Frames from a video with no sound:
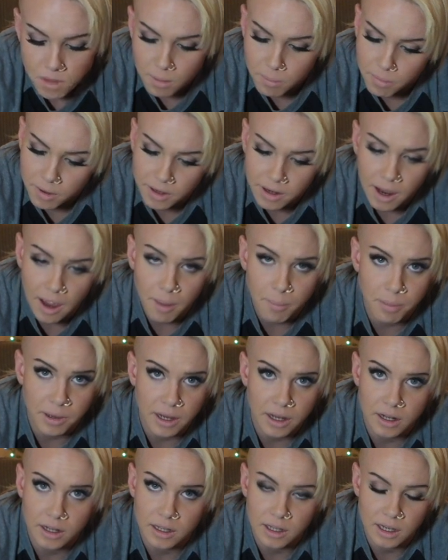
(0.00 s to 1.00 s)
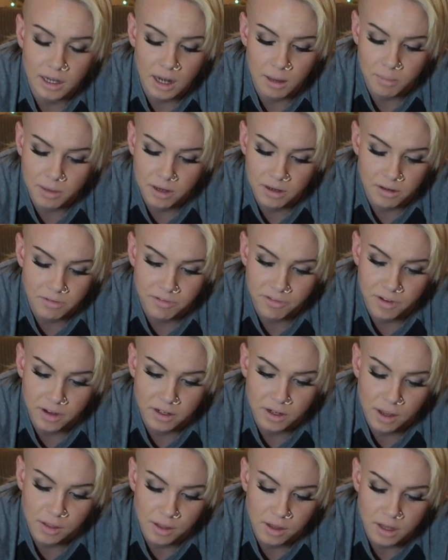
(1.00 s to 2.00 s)
but yeah, being clean, I mean,
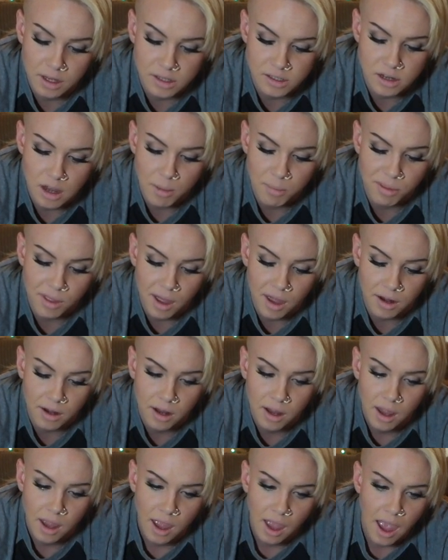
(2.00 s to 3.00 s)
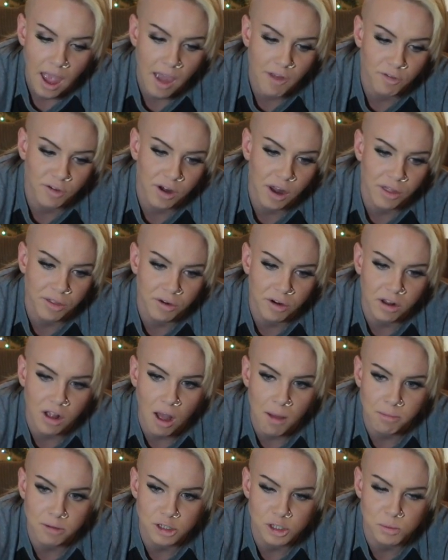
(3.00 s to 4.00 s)
fuck, nothing can top that. Every other
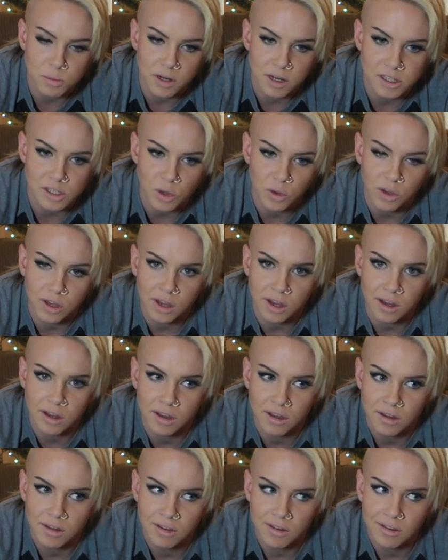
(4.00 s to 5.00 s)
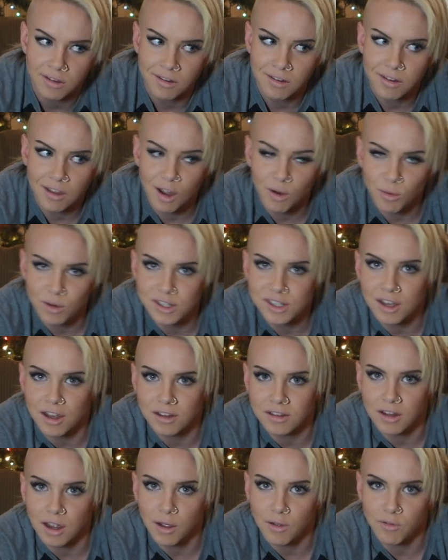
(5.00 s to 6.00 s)
accomplishment is only a
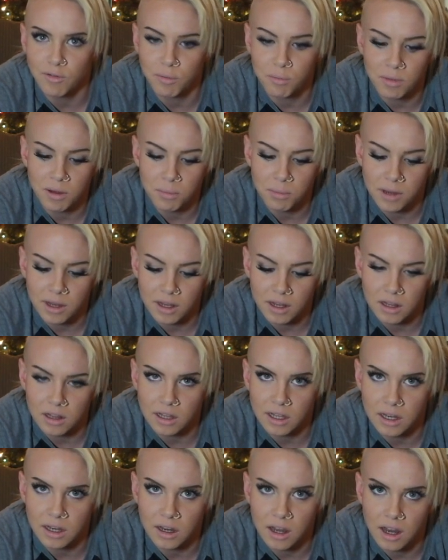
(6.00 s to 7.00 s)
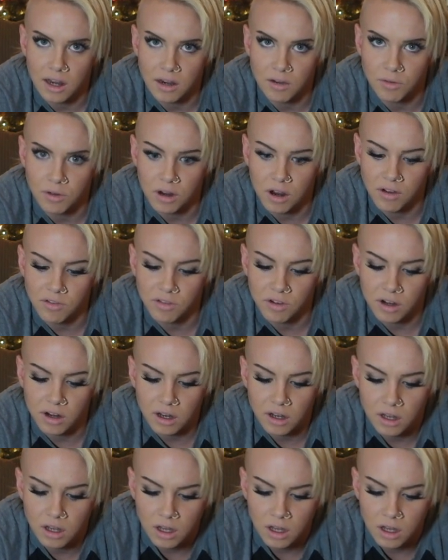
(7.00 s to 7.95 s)
result of me being clean and in recovery.